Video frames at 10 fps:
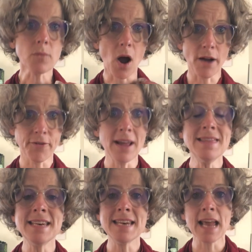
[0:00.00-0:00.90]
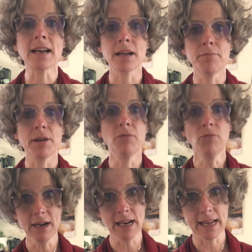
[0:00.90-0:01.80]
I find the neck can be
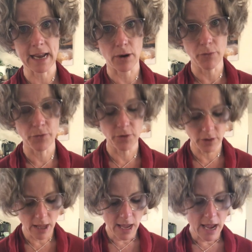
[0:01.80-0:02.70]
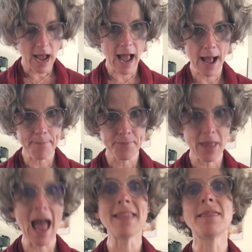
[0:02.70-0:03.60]
really helpful,
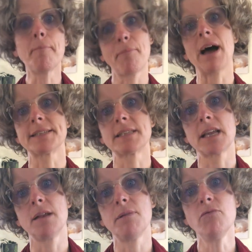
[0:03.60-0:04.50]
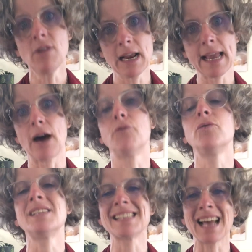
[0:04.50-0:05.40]
and the bust can be really helpful
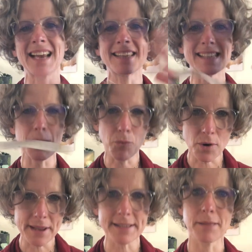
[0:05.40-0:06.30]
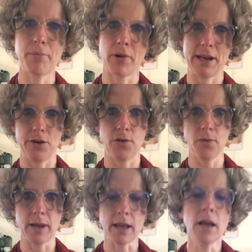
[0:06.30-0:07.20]
just to understand what is the body
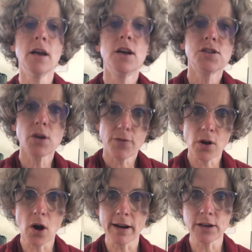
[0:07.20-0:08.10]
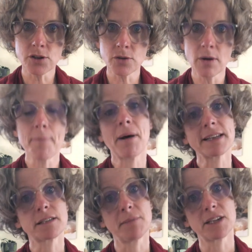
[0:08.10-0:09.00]
doing. So if you're going to do a
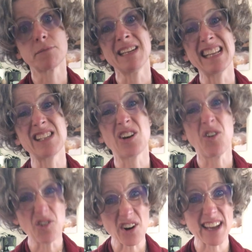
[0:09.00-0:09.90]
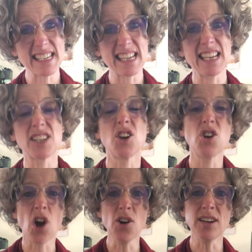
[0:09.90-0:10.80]
bust measurement, it's a good idea to
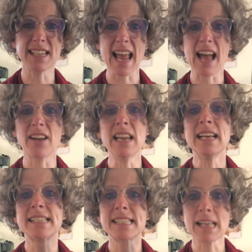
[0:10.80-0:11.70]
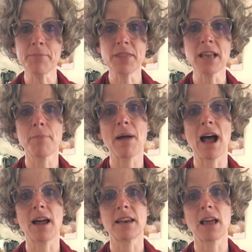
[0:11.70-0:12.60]
note down something
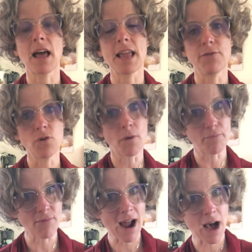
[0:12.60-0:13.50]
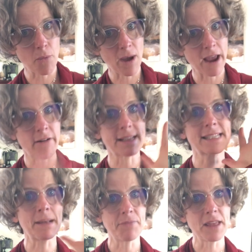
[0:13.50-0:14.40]
about, if you're a bra wearer,
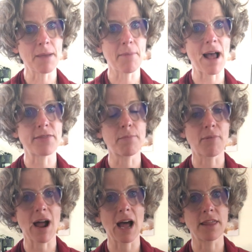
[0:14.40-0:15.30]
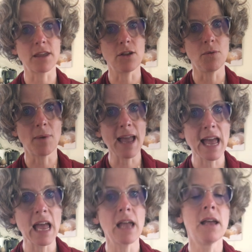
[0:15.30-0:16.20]
something about the bra that you
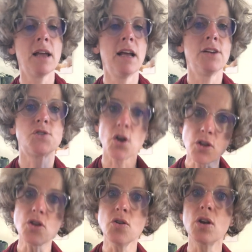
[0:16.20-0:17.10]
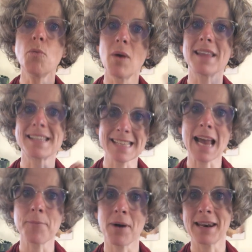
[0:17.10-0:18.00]
wear so that you can wear the
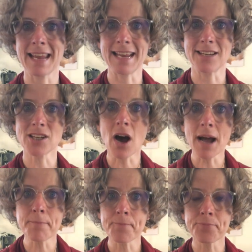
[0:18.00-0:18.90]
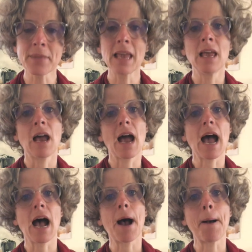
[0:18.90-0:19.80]
same one each time.
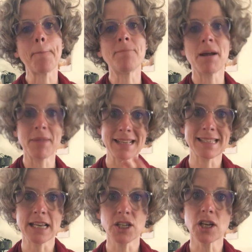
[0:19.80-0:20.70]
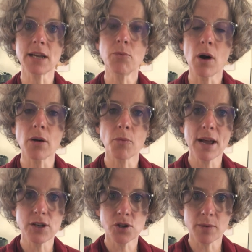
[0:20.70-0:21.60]
But essentially what
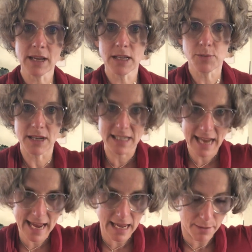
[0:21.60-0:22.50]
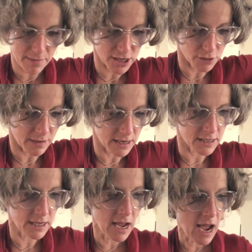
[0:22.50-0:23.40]
we're doing is we're just taking a
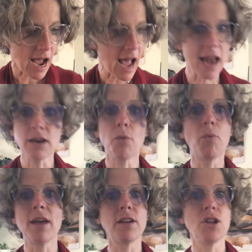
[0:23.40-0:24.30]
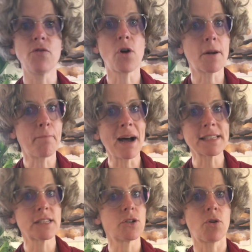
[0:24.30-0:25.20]
measurement, and whether you've got a
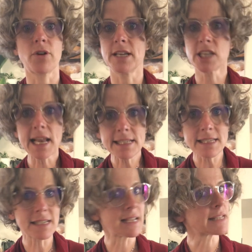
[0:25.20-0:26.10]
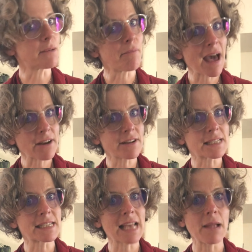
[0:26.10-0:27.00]
bust or a chest, doesn't matter, it's
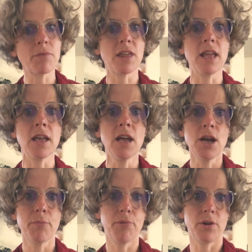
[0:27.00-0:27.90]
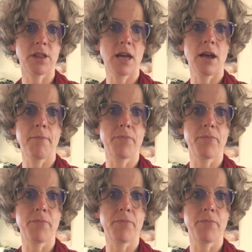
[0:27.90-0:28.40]
the same thing. Put the